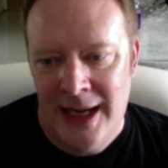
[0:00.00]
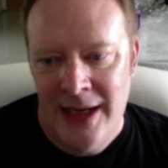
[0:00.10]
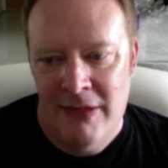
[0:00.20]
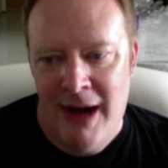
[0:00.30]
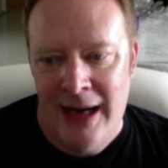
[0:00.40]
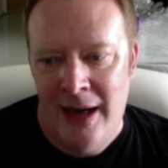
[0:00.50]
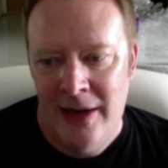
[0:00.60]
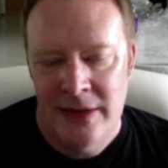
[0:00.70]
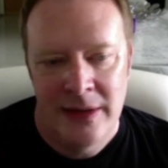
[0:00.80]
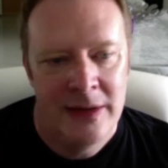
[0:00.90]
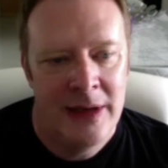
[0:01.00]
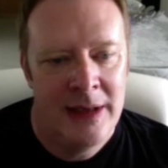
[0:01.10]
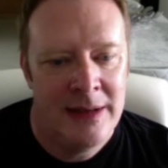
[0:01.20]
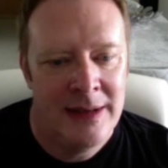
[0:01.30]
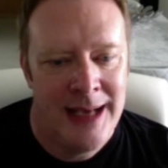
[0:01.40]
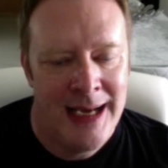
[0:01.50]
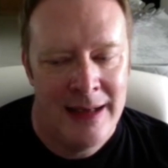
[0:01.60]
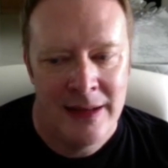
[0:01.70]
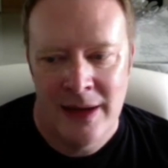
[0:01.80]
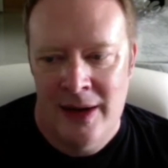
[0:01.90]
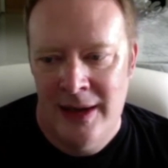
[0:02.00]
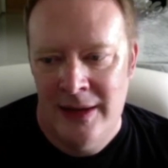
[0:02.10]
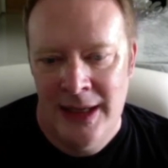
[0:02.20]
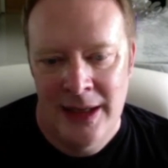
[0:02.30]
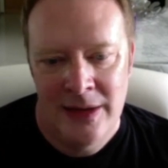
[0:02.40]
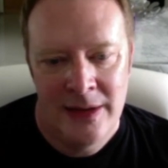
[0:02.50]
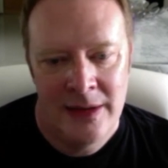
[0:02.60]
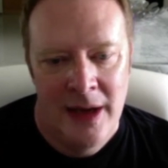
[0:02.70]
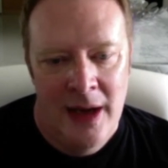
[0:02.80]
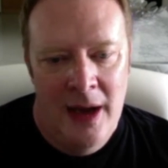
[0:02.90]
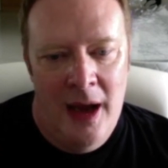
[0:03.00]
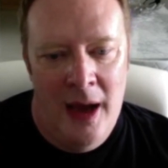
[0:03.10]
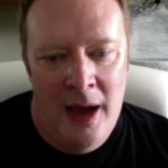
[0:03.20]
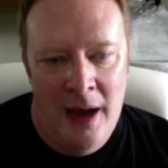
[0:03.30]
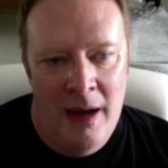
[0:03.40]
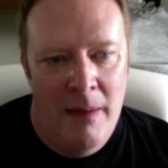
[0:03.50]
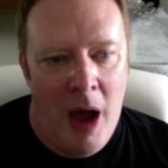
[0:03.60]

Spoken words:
data analysts, and citizen data scientists up